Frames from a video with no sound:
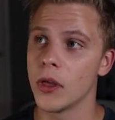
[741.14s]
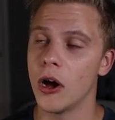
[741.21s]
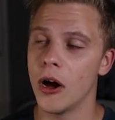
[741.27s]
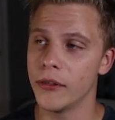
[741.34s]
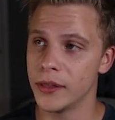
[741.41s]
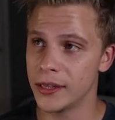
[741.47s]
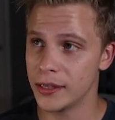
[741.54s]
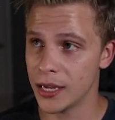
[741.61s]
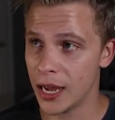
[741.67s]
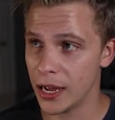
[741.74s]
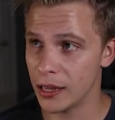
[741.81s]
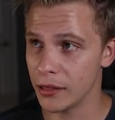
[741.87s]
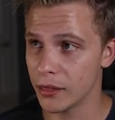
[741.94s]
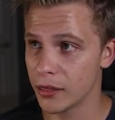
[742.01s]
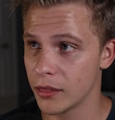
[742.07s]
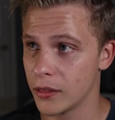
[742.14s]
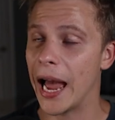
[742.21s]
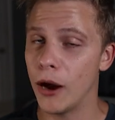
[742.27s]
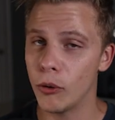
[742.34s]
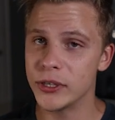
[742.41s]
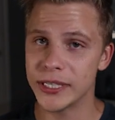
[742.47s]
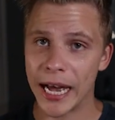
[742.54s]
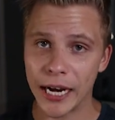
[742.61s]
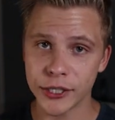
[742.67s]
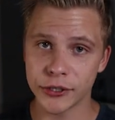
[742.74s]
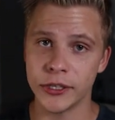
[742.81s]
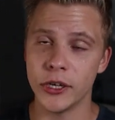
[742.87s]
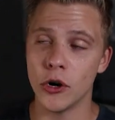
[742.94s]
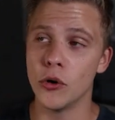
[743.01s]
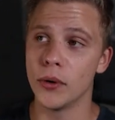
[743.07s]
on the 10th, I was
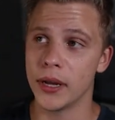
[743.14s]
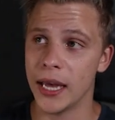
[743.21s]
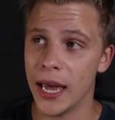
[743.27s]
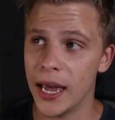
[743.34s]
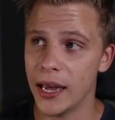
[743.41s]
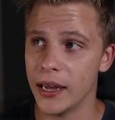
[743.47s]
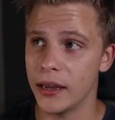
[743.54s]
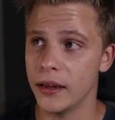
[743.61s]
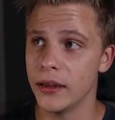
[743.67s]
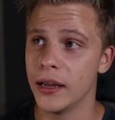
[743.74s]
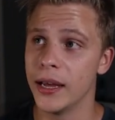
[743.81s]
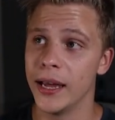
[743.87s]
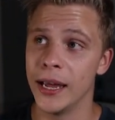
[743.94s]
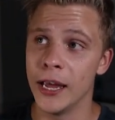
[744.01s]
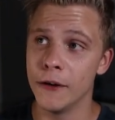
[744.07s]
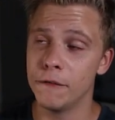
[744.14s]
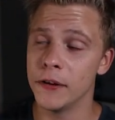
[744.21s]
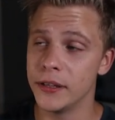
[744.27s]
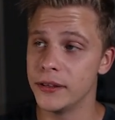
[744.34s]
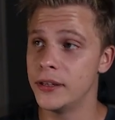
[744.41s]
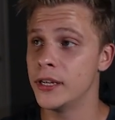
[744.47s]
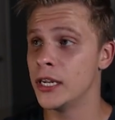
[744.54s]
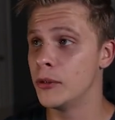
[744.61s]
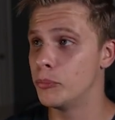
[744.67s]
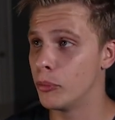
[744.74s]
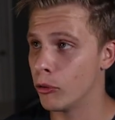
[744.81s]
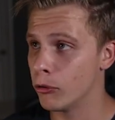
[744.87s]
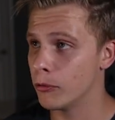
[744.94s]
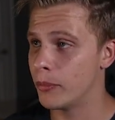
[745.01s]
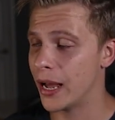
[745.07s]
actually okay if it did
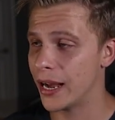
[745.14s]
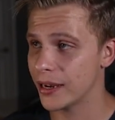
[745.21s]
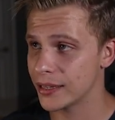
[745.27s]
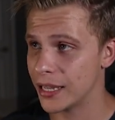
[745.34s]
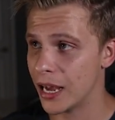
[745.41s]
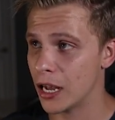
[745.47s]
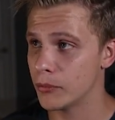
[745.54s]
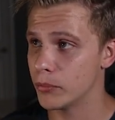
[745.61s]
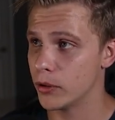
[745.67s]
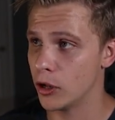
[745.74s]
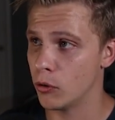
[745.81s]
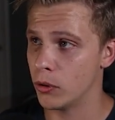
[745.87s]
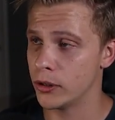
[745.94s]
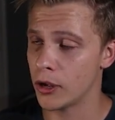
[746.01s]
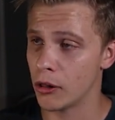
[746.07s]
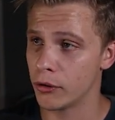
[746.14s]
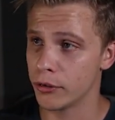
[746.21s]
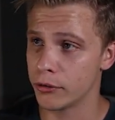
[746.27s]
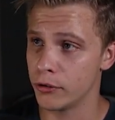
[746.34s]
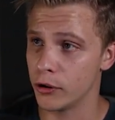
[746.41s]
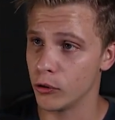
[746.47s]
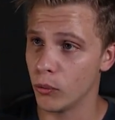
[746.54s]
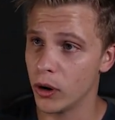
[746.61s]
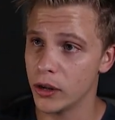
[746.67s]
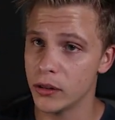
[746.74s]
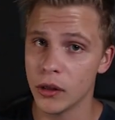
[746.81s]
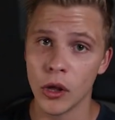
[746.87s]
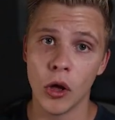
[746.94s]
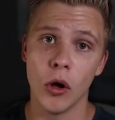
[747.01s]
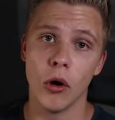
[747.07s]
pull back down below $1.31.